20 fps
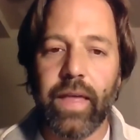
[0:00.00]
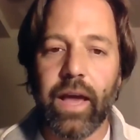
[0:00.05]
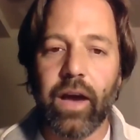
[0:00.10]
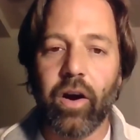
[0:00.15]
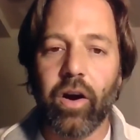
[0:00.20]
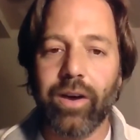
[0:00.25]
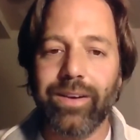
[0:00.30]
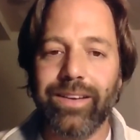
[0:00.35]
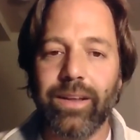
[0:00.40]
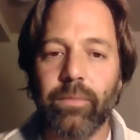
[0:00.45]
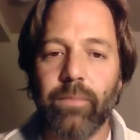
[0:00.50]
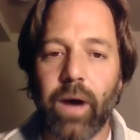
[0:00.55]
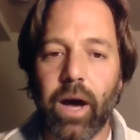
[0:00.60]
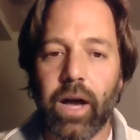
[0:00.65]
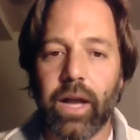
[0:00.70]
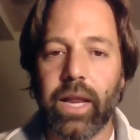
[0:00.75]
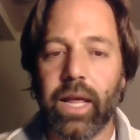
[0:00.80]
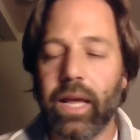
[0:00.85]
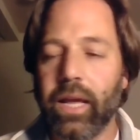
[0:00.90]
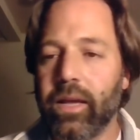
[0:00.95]
are
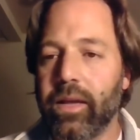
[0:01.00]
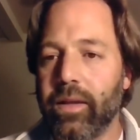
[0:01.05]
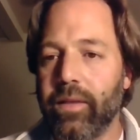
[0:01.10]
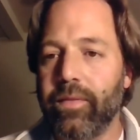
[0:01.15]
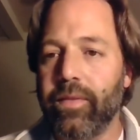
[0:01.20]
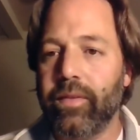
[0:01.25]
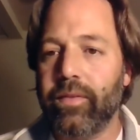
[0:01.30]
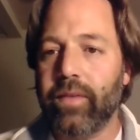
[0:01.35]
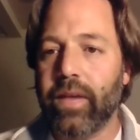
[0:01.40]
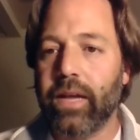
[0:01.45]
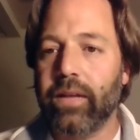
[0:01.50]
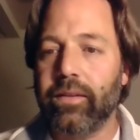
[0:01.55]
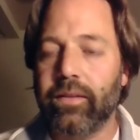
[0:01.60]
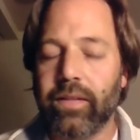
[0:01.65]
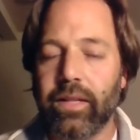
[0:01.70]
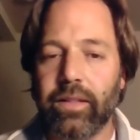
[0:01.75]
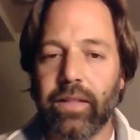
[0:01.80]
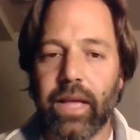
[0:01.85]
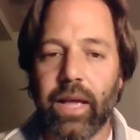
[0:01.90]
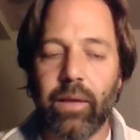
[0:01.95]
demonic in the sense
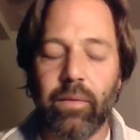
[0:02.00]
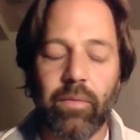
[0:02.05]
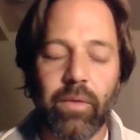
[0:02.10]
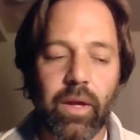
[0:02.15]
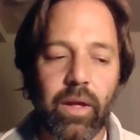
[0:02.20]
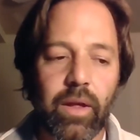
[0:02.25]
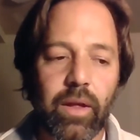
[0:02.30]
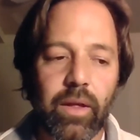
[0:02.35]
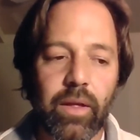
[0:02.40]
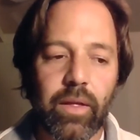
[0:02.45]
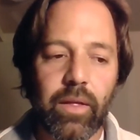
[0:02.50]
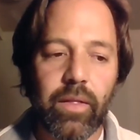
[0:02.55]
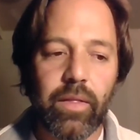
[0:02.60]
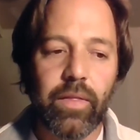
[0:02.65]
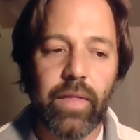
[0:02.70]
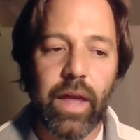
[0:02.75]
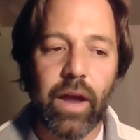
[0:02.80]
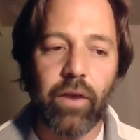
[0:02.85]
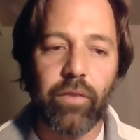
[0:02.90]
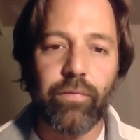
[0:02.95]
that they
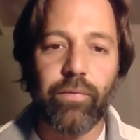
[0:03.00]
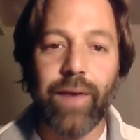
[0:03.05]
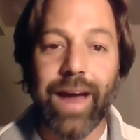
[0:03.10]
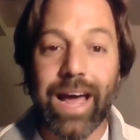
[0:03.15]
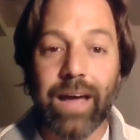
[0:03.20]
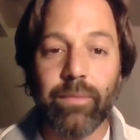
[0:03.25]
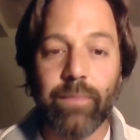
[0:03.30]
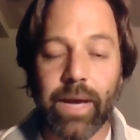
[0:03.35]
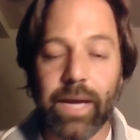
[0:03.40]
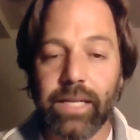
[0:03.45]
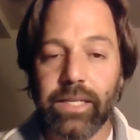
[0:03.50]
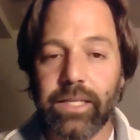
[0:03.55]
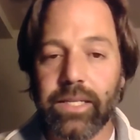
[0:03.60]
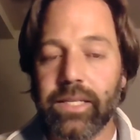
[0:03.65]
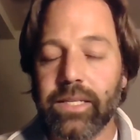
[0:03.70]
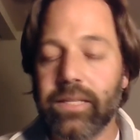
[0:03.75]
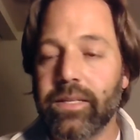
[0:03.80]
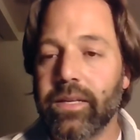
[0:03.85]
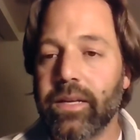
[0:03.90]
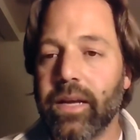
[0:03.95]
are
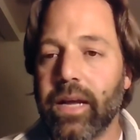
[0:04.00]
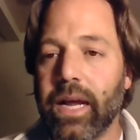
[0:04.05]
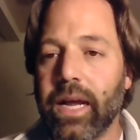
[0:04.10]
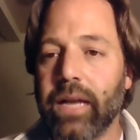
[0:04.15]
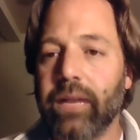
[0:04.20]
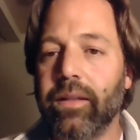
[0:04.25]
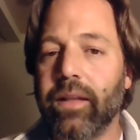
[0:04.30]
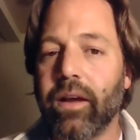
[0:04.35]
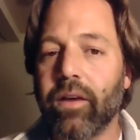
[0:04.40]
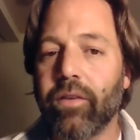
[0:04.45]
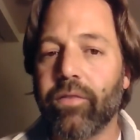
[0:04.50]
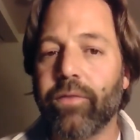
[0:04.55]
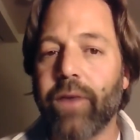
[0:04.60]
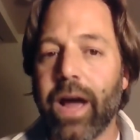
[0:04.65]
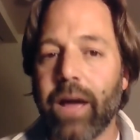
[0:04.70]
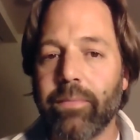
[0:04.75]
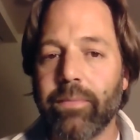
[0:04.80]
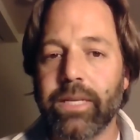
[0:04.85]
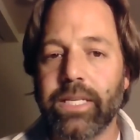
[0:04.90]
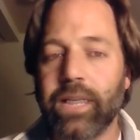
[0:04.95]
fragments, and they are
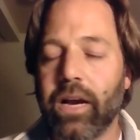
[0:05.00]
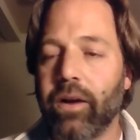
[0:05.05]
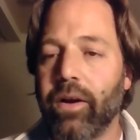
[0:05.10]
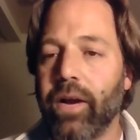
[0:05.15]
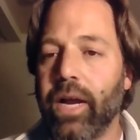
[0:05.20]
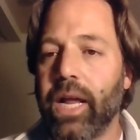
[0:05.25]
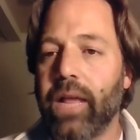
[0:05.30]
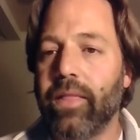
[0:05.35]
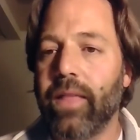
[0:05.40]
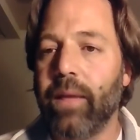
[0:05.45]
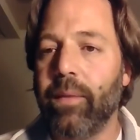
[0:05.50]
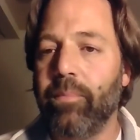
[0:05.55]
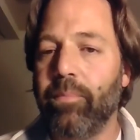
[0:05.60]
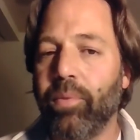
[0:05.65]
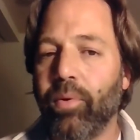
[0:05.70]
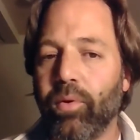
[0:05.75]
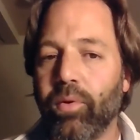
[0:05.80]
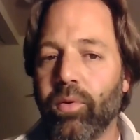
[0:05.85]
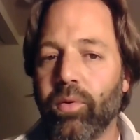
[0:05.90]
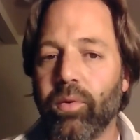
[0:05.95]
fragmentary, and they
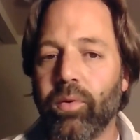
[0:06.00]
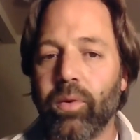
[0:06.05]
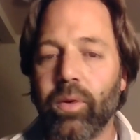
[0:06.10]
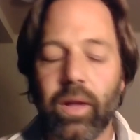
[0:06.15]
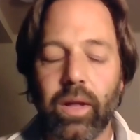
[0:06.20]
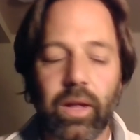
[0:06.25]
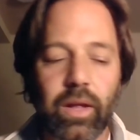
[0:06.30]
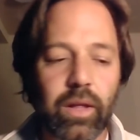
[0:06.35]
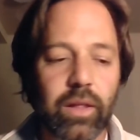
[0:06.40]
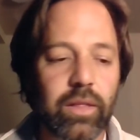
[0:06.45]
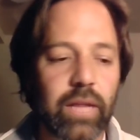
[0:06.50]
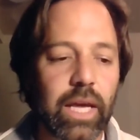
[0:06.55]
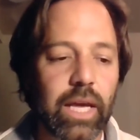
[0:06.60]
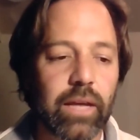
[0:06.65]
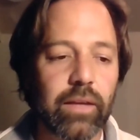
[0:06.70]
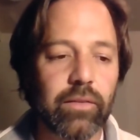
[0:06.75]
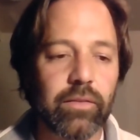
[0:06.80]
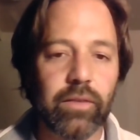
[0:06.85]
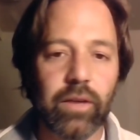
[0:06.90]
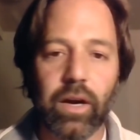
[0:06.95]
pull
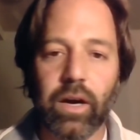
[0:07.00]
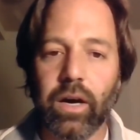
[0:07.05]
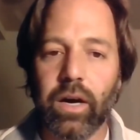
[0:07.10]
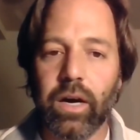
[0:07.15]
things